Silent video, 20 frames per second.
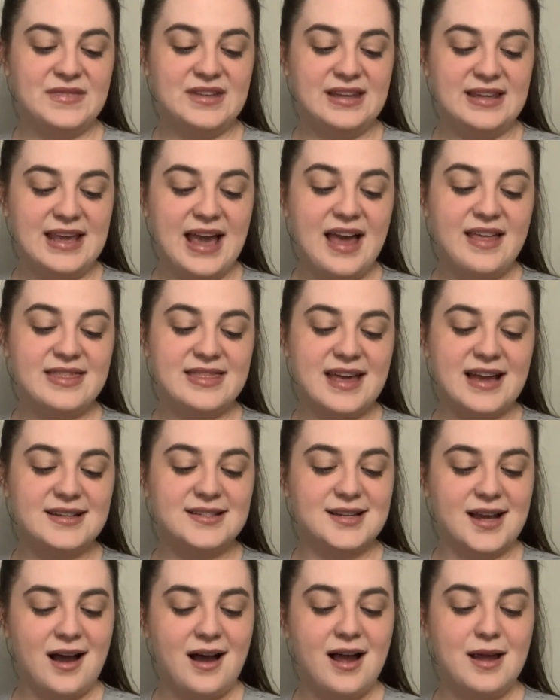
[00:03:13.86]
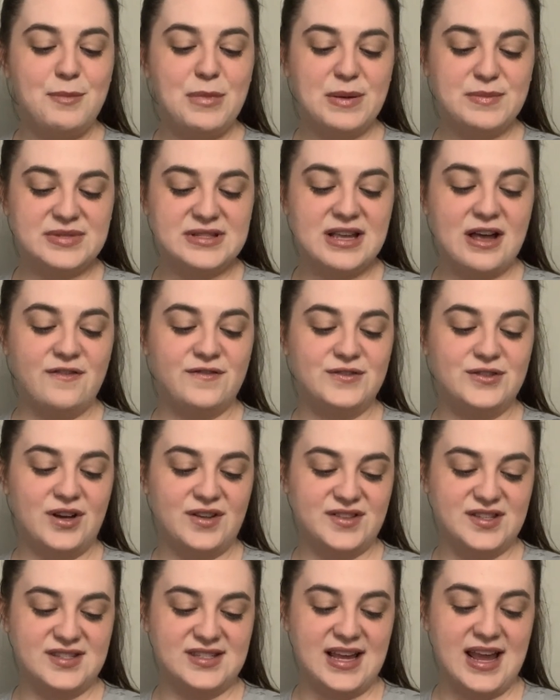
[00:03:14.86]
yet that time himself
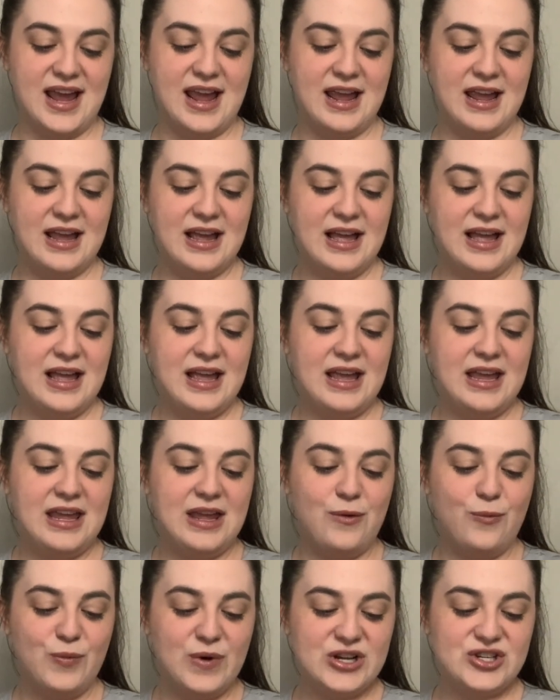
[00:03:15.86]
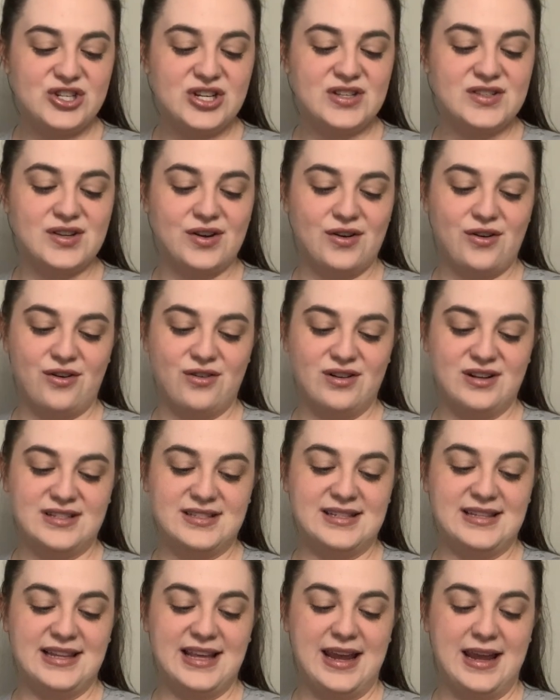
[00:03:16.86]
doth say, he wishes
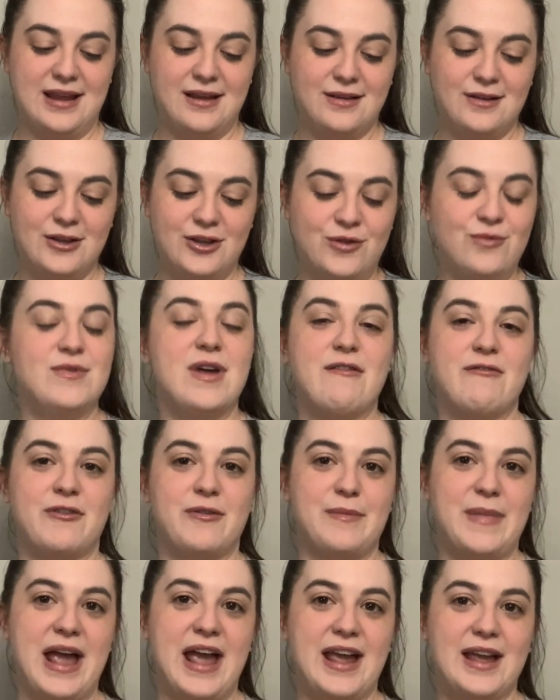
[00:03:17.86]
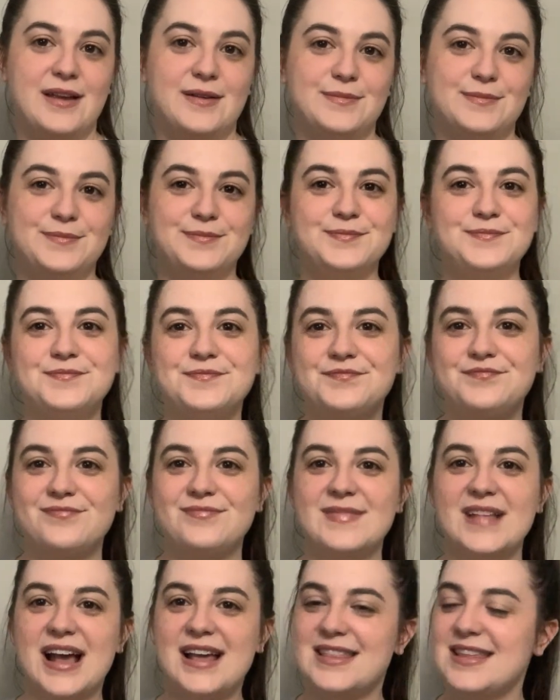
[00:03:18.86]
earnestly you never may. I
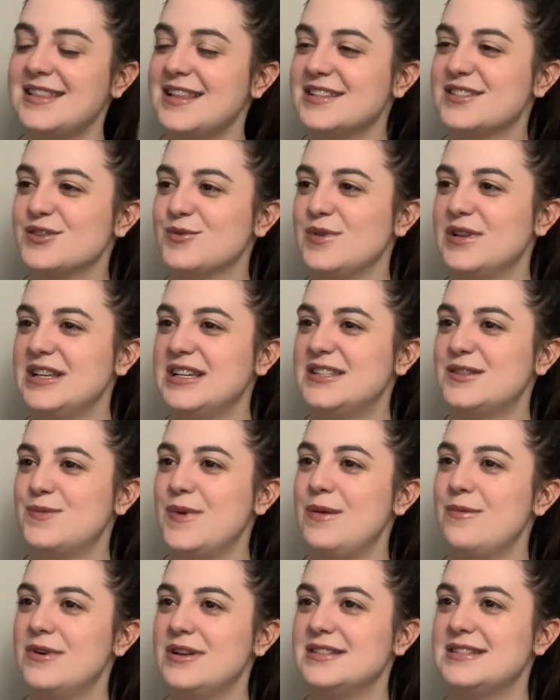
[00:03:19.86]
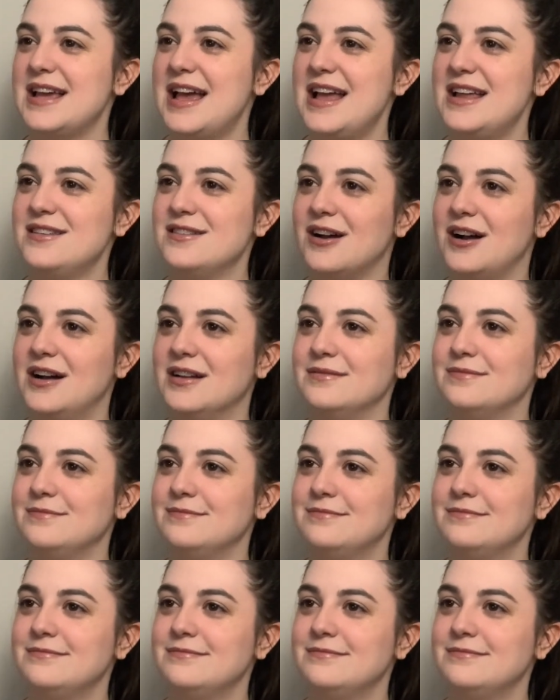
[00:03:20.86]
think that's a really sweet one to end on.